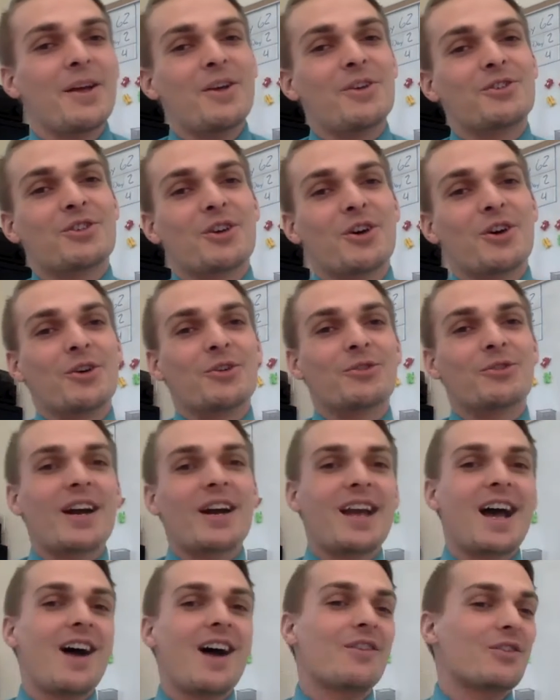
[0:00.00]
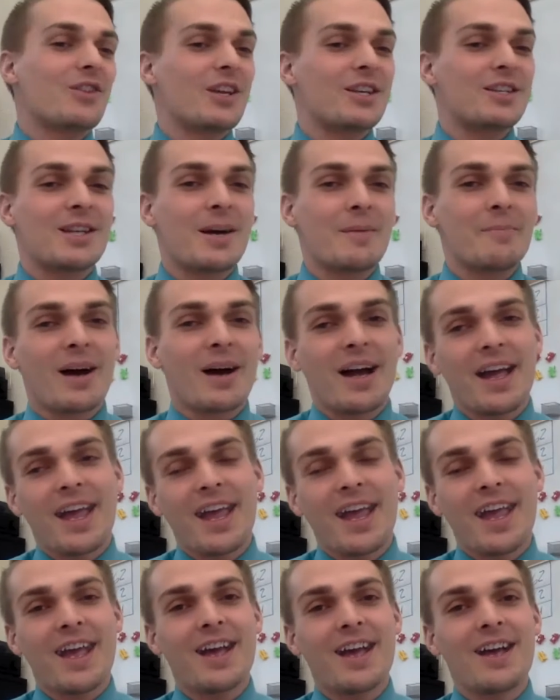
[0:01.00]
So right now, everything's done by
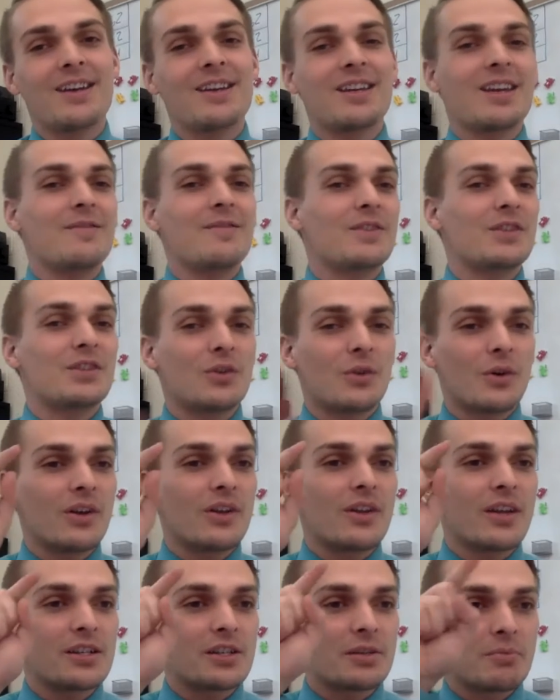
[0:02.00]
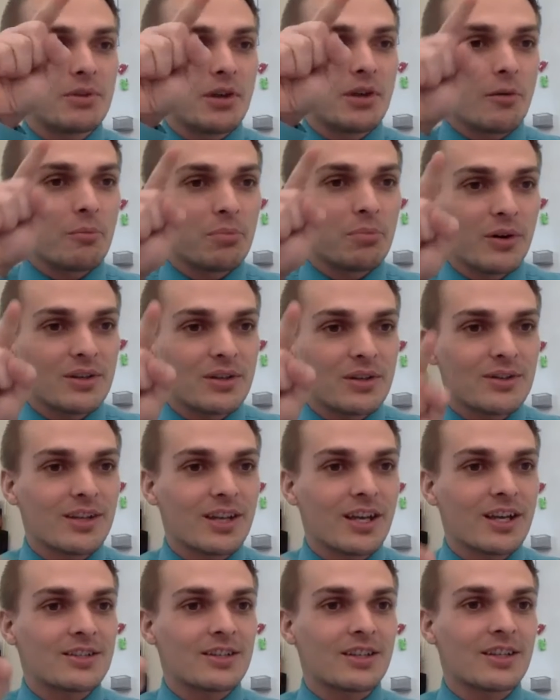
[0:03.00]
hand. Inventory, they just point to
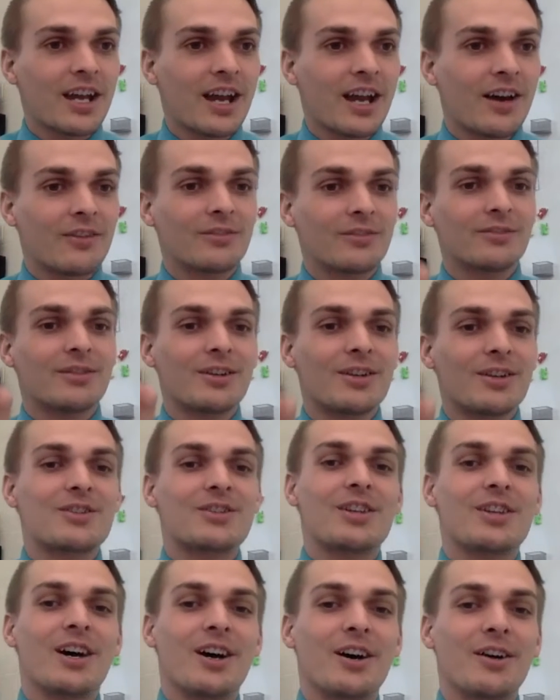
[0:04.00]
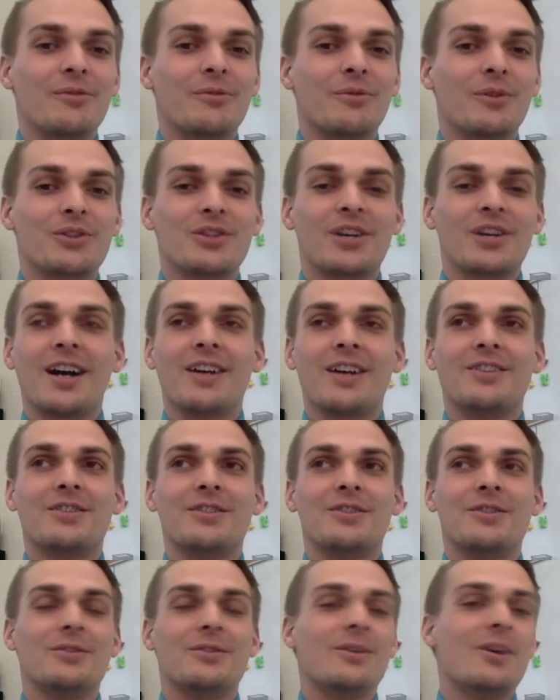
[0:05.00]
things and count stuff. We're trying
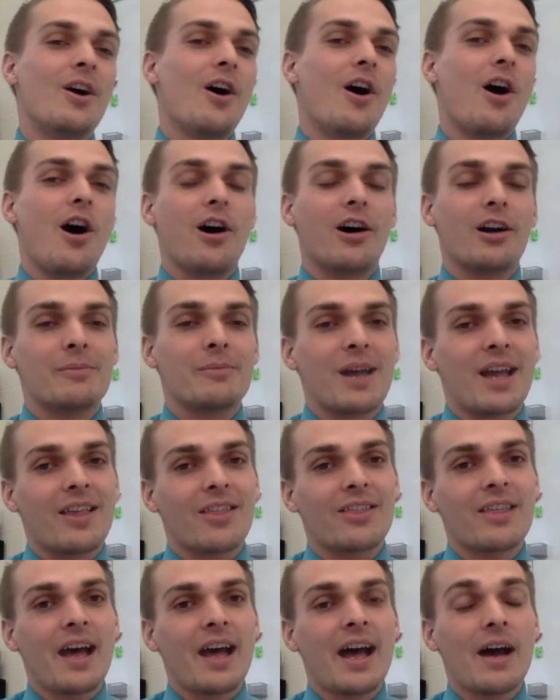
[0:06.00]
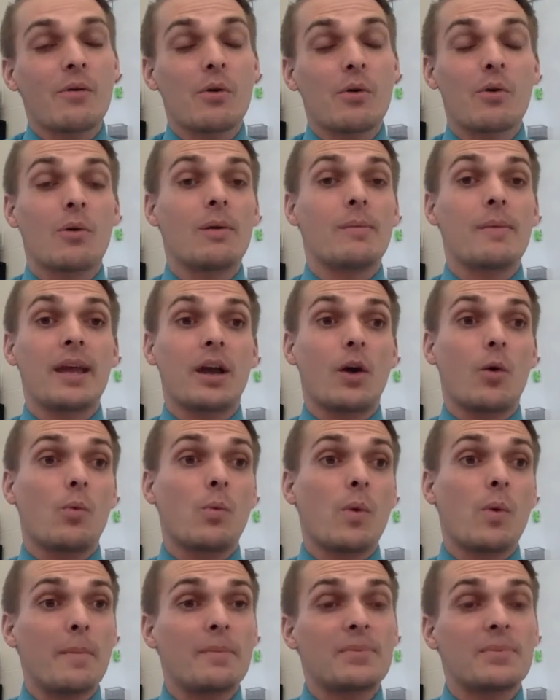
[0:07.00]
to automate that. We want to make a
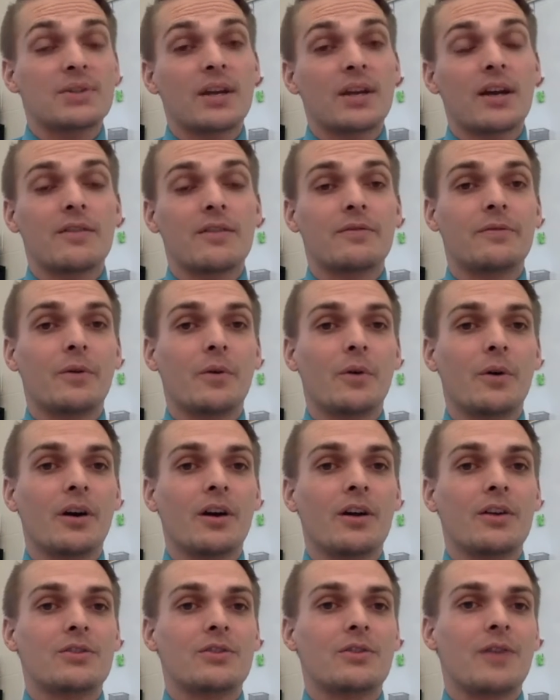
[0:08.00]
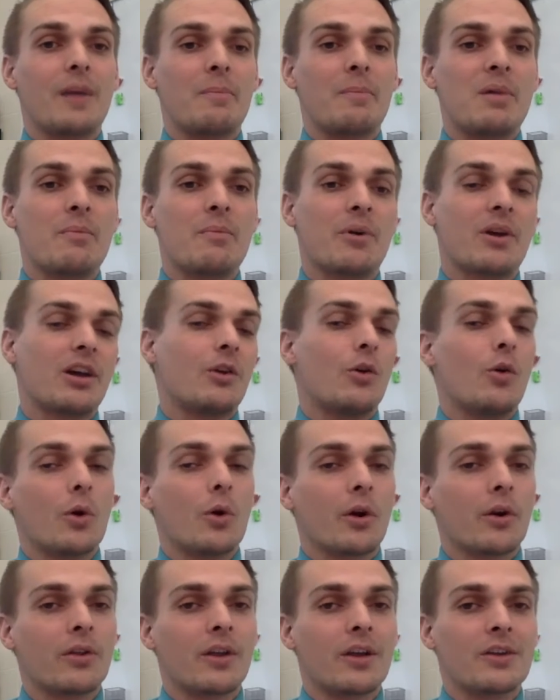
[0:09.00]
website for it so that people can
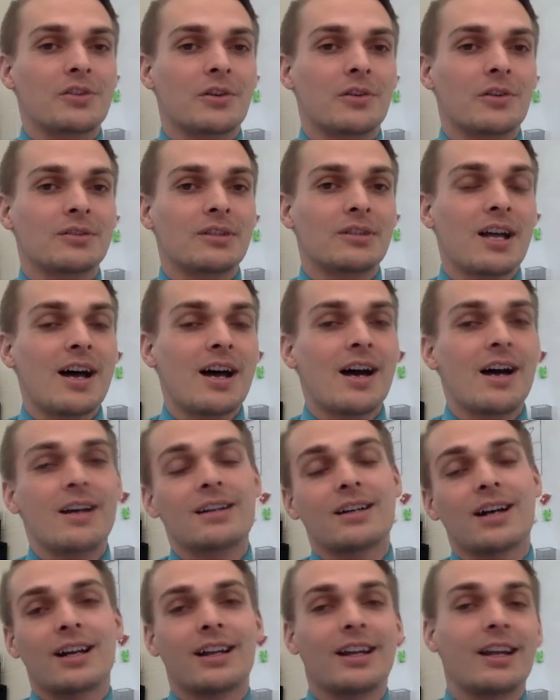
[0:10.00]
order things online, kind of